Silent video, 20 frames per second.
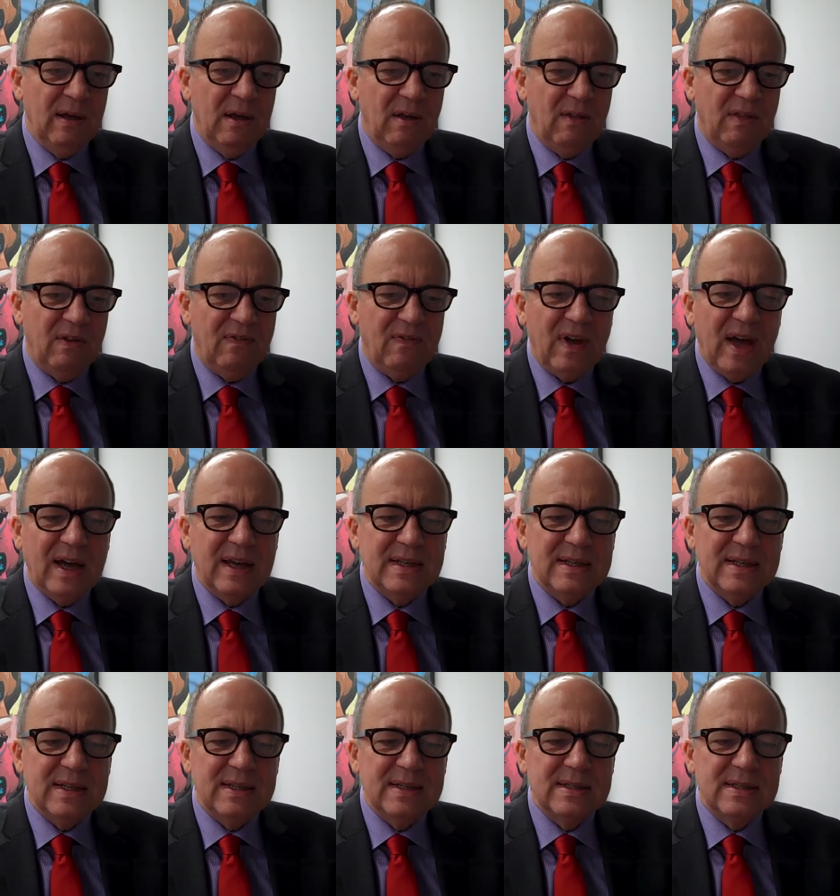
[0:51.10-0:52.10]
Uh, the
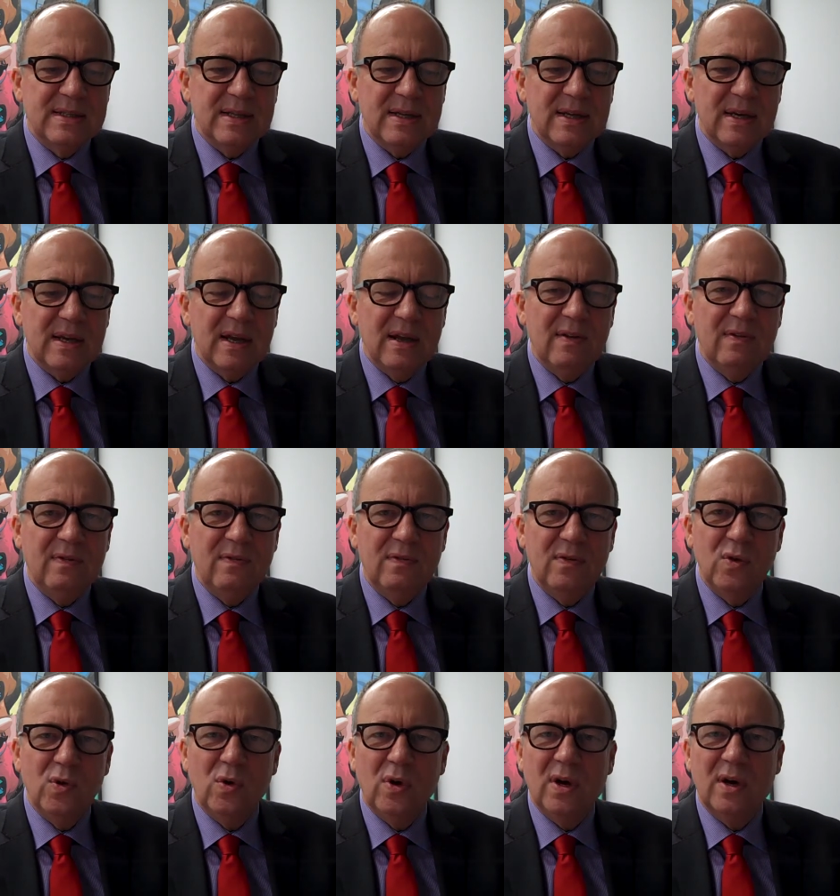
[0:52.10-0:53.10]
fact is that
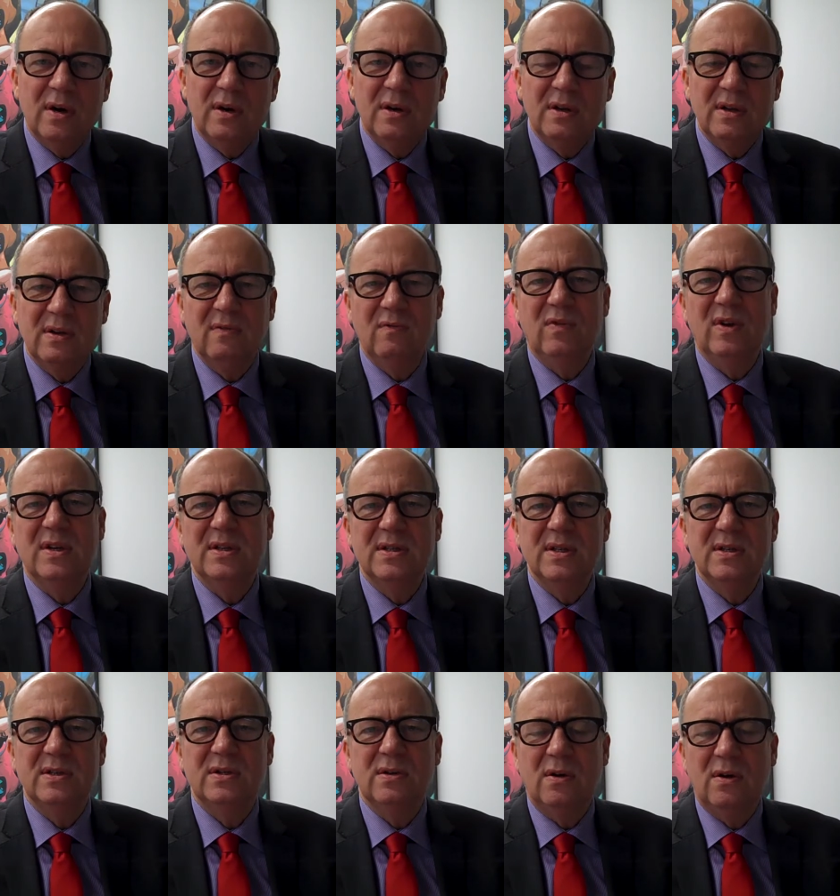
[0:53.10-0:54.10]
if you are
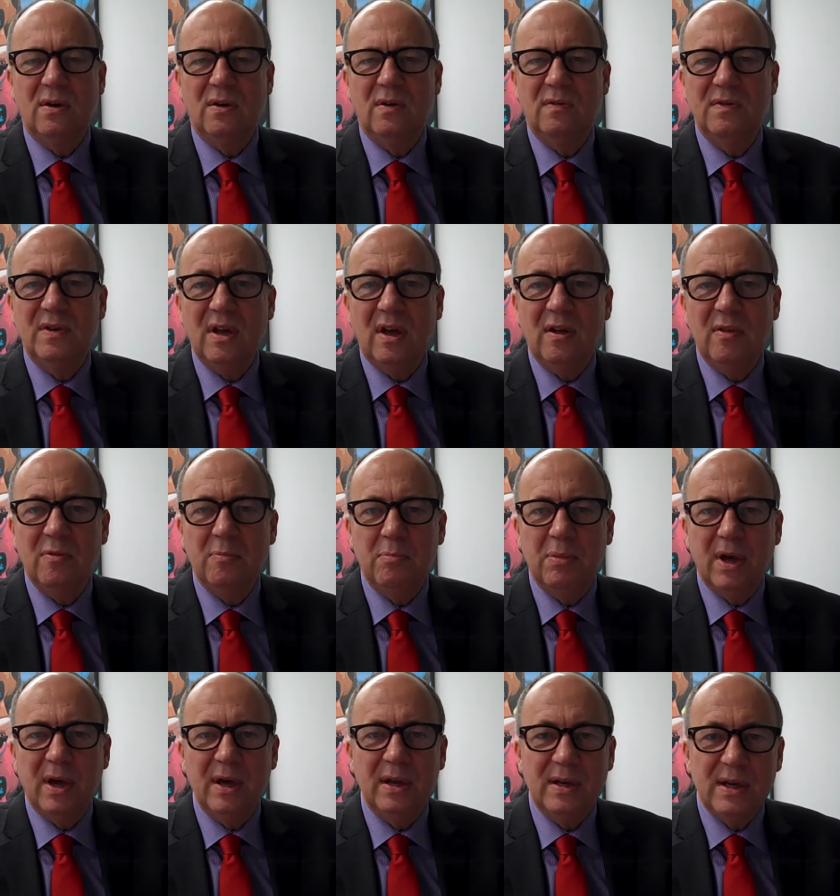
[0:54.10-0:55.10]
convicted of death
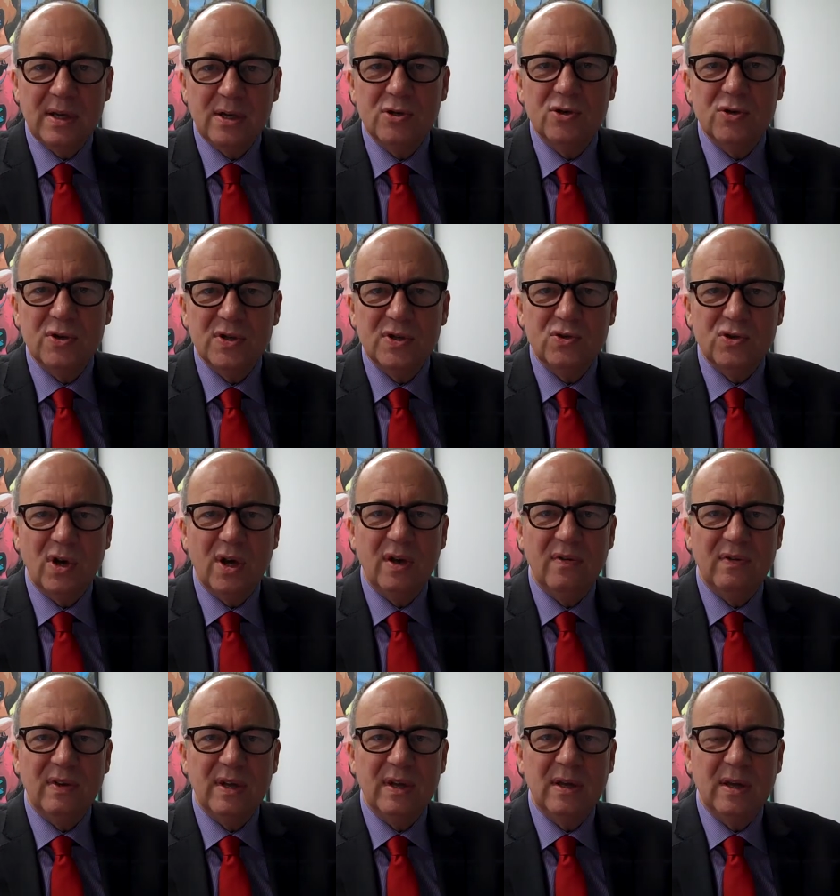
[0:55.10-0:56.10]
by dangerous
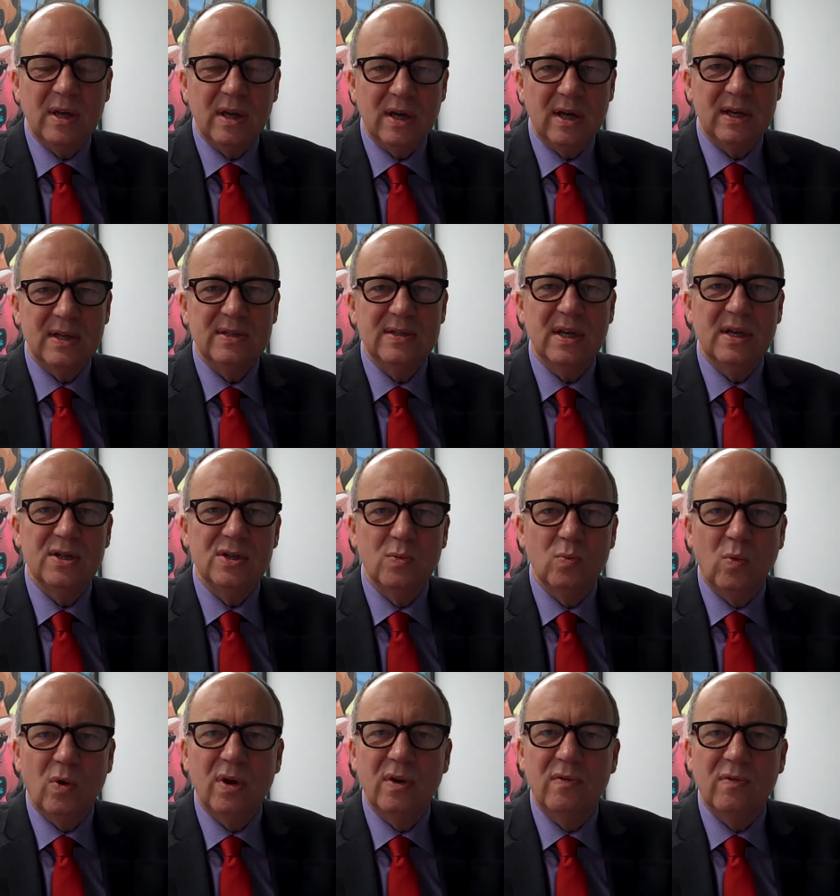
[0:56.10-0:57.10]
driving, uh,
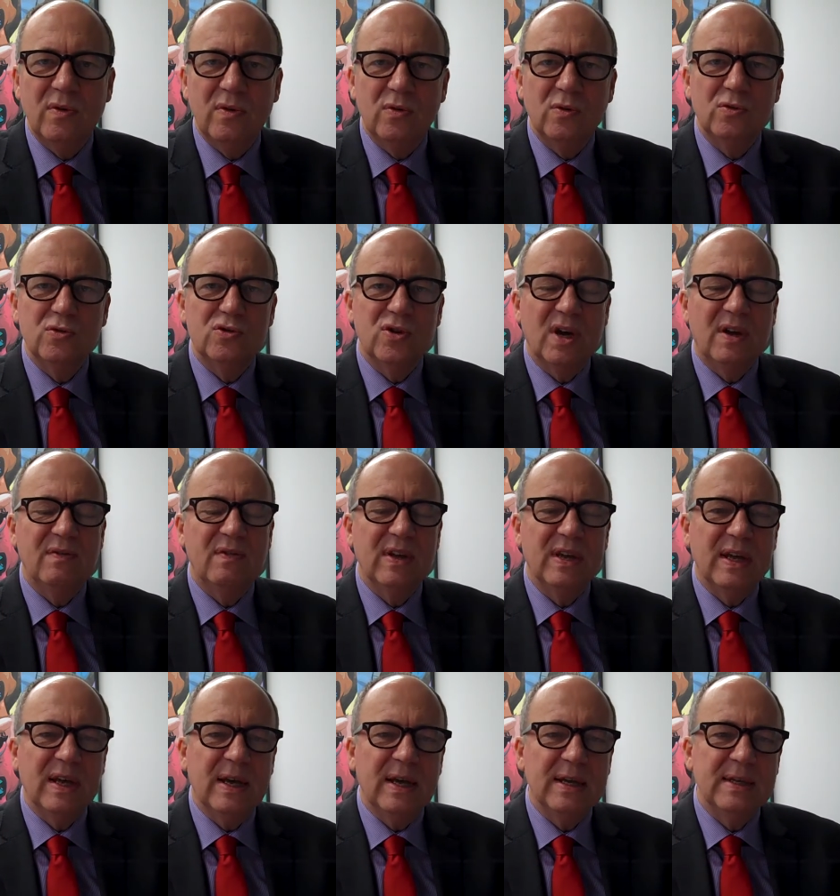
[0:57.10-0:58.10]
Section 1 of the Road
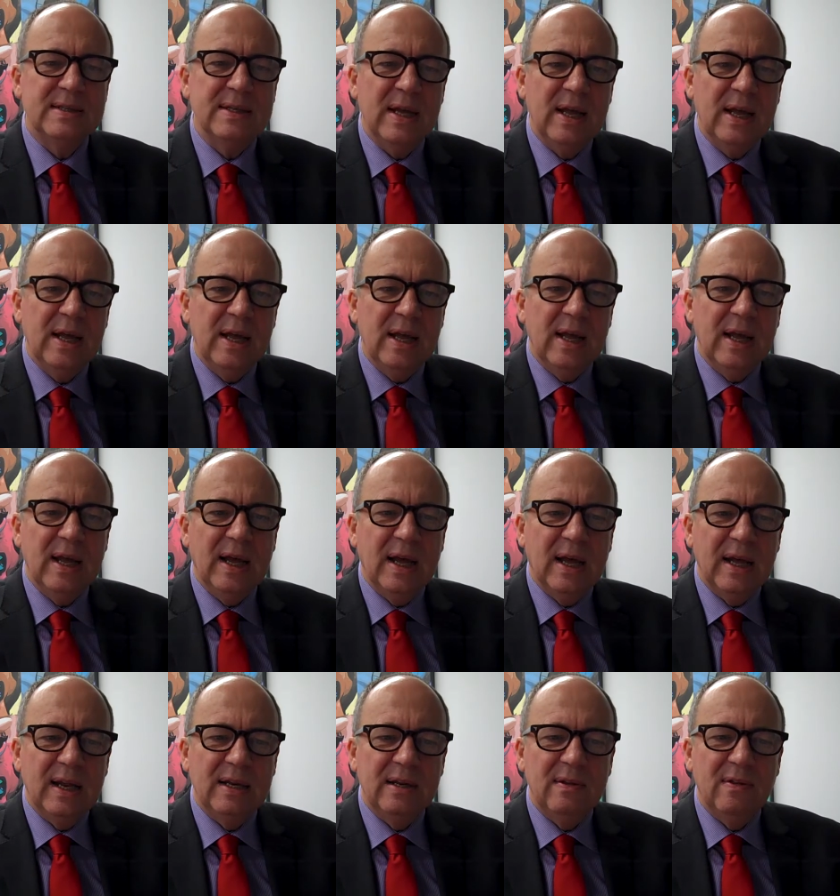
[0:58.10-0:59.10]
Traffic Act,
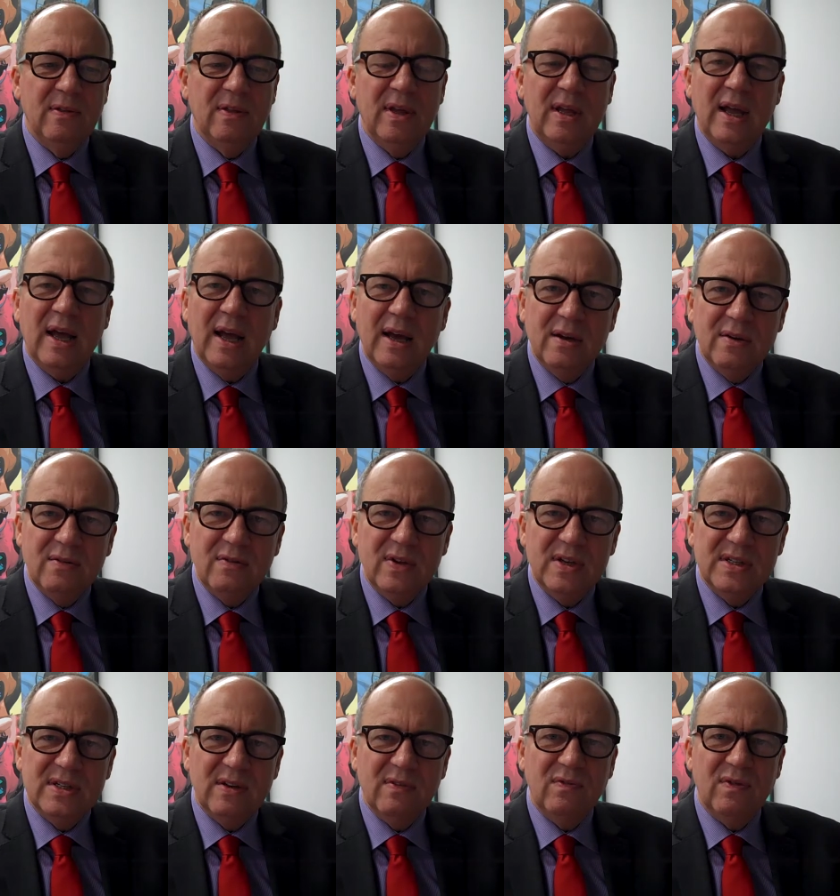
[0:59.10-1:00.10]
and the
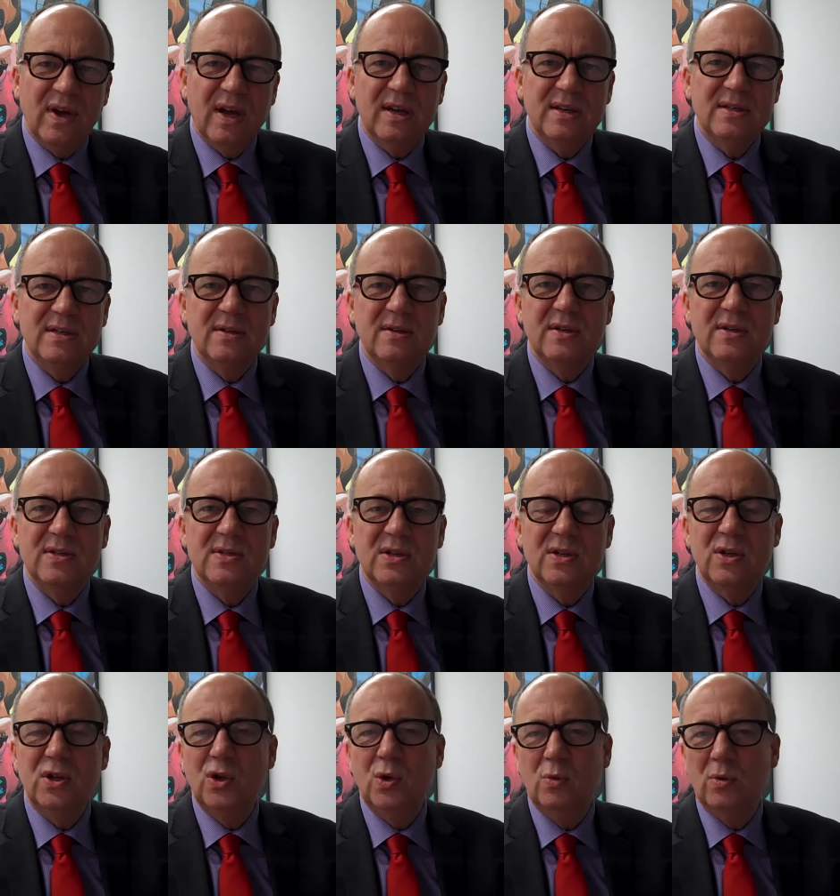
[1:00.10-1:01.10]
aggravating factor is
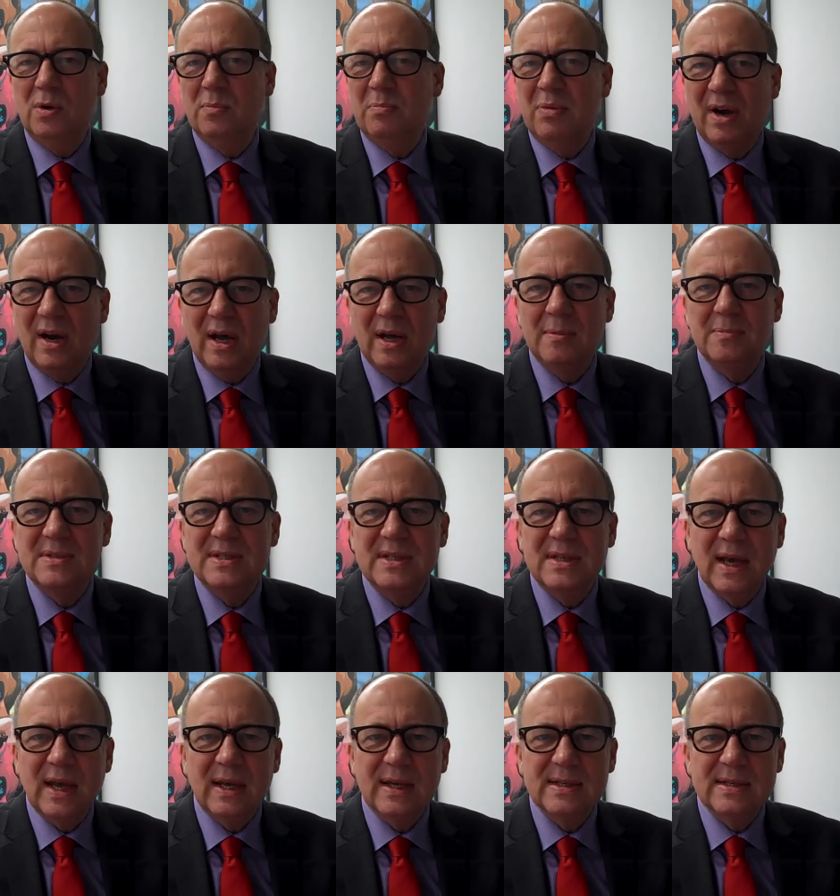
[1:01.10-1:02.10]
that you were perhaps
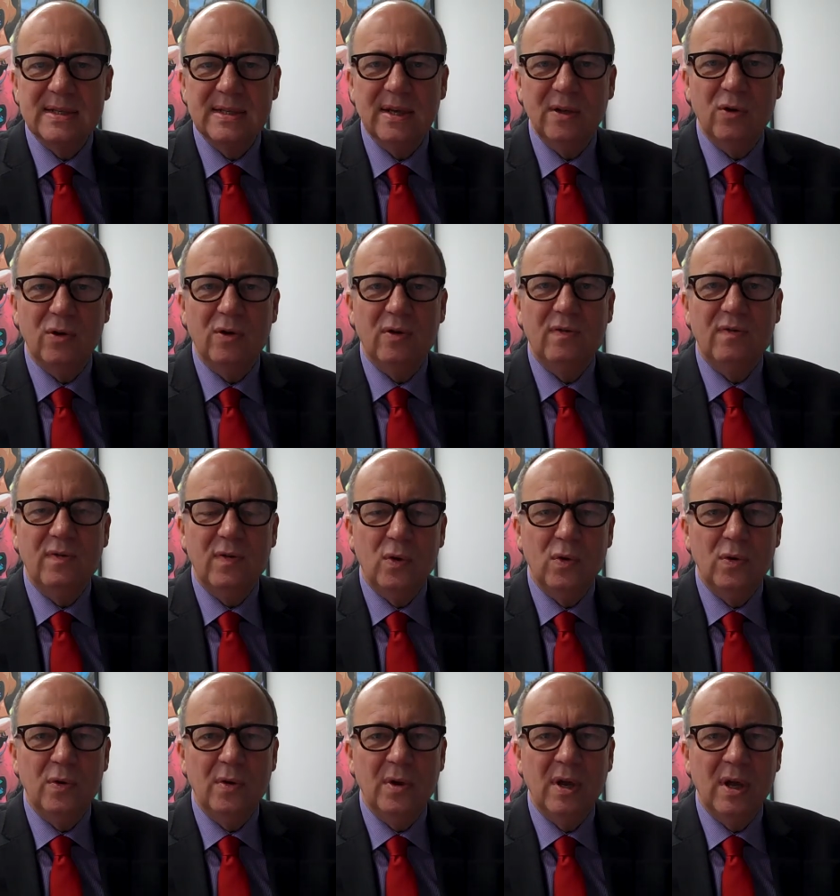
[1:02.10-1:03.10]
texting on a
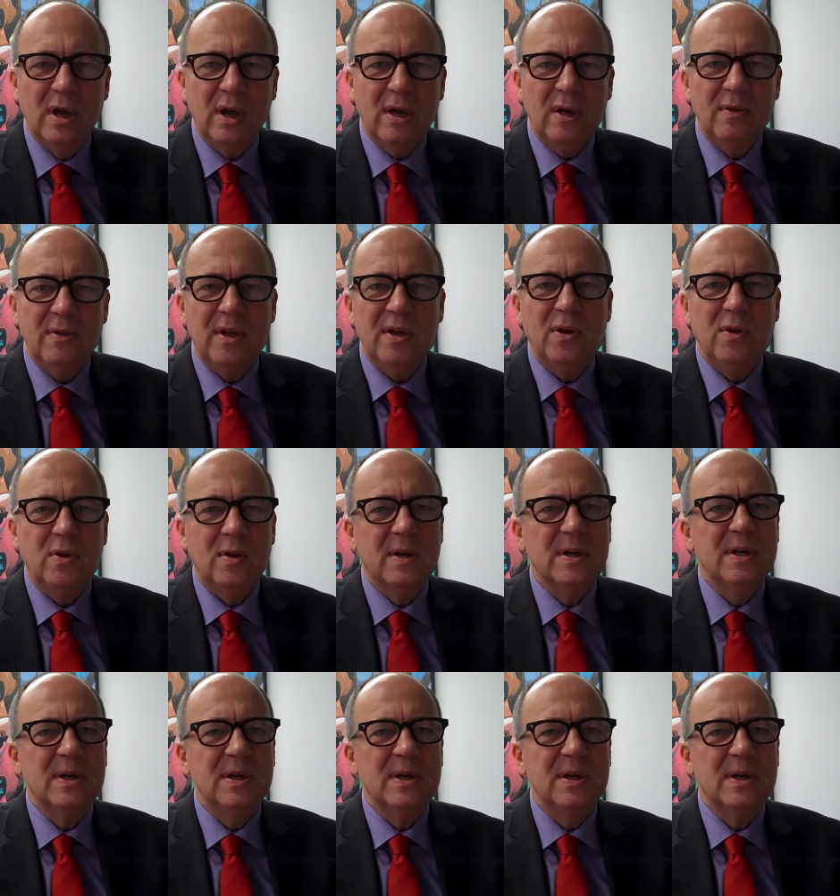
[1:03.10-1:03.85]
phone, then you